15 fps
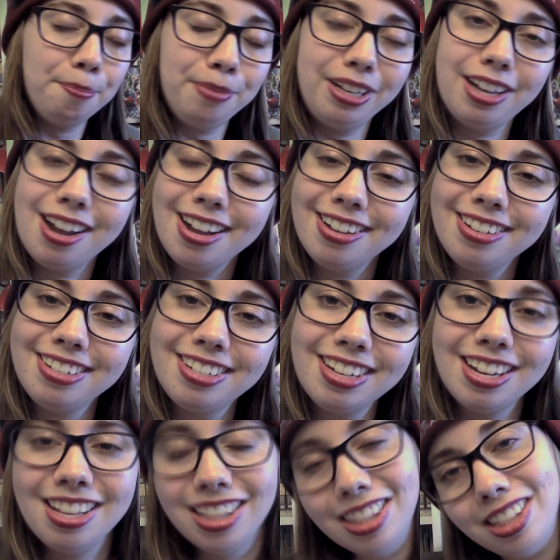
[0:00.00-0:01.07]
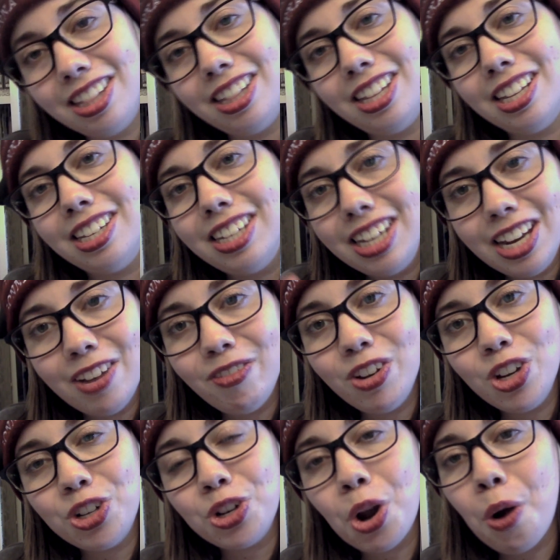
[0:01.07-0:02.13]
because in the
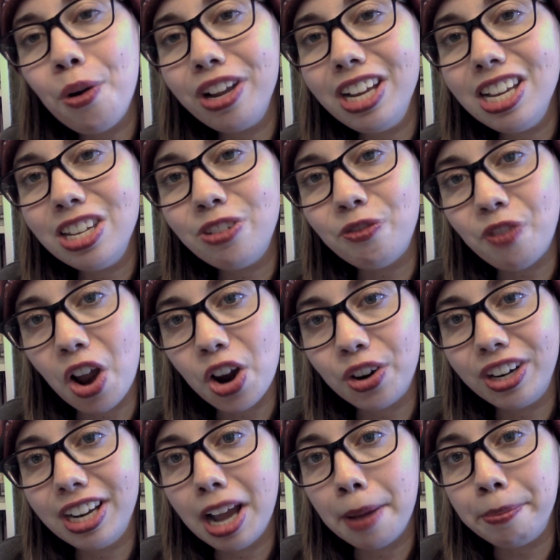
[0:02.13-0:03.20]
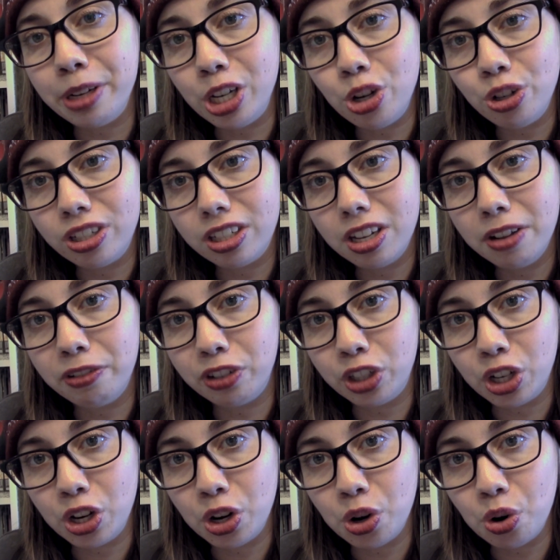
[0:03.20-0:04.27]
TV show, he's very abusive
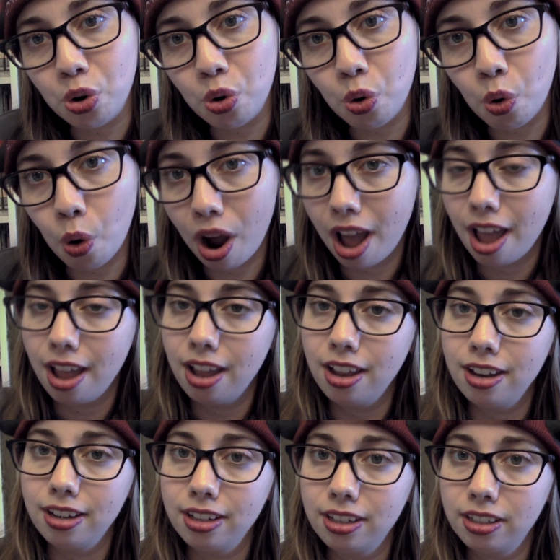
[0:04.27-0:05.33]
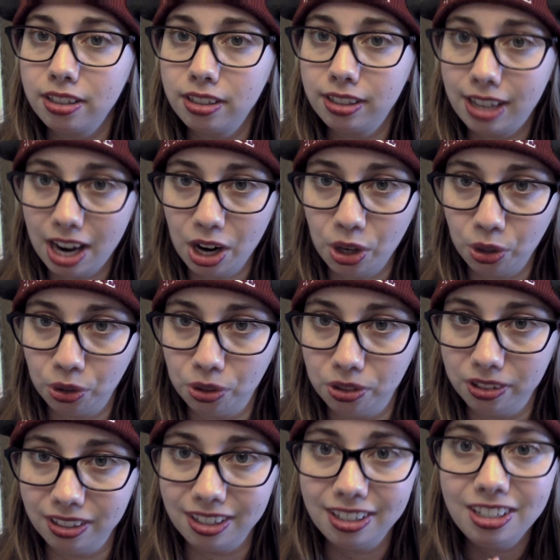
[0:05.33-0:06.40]
to
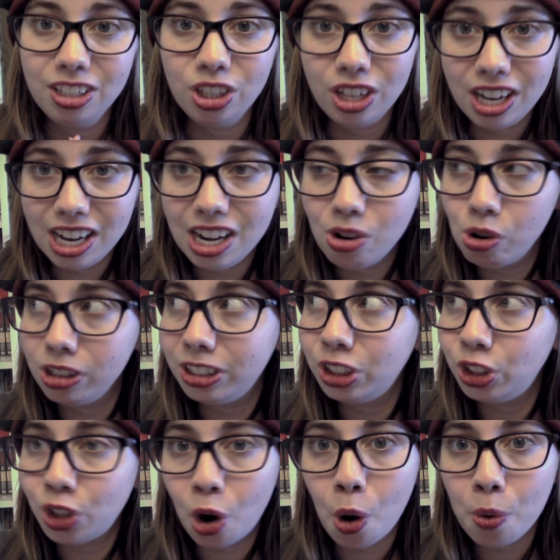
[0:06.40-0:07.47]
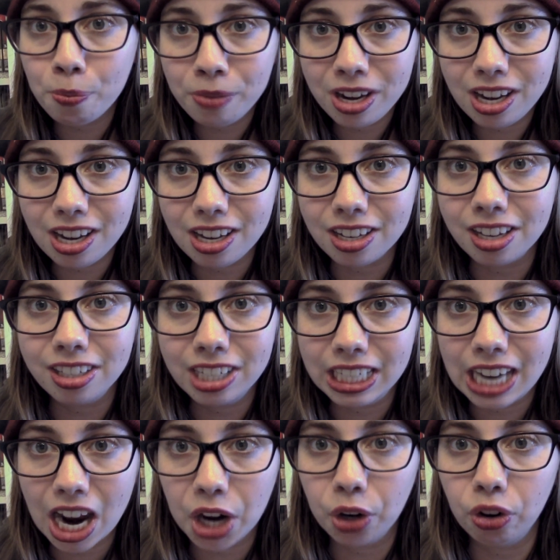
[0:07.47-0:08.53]
Carol. He was so mean to
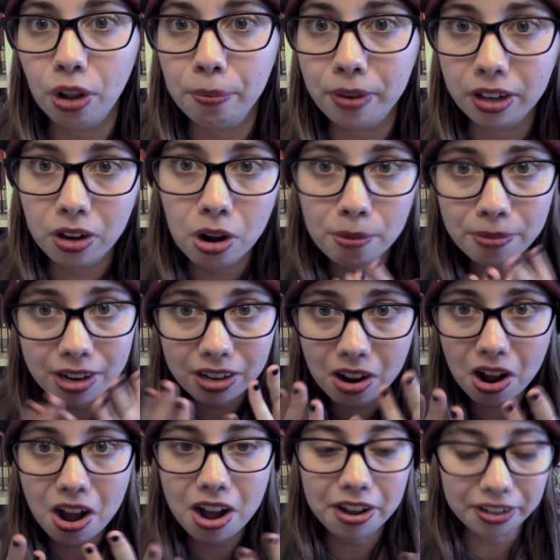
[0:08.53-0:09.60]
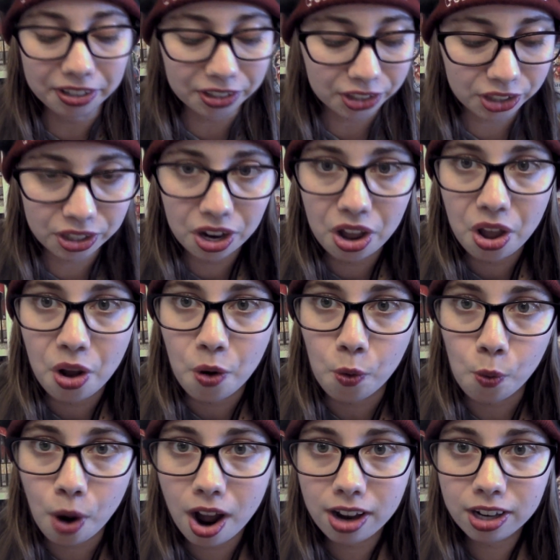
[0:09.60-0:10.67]
Carol. I'm like, oh my gosh,
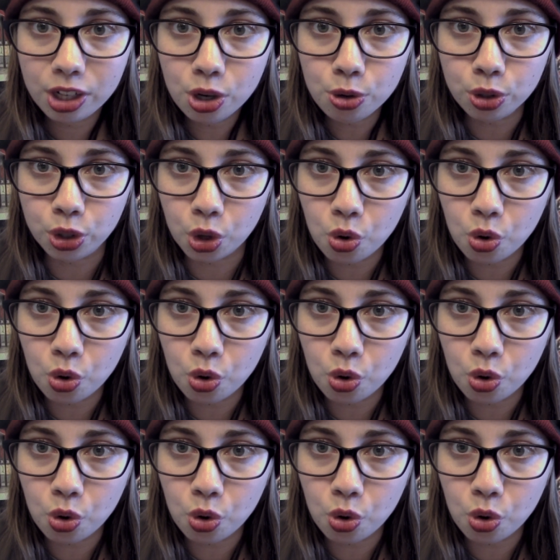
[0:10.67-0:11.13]
why are you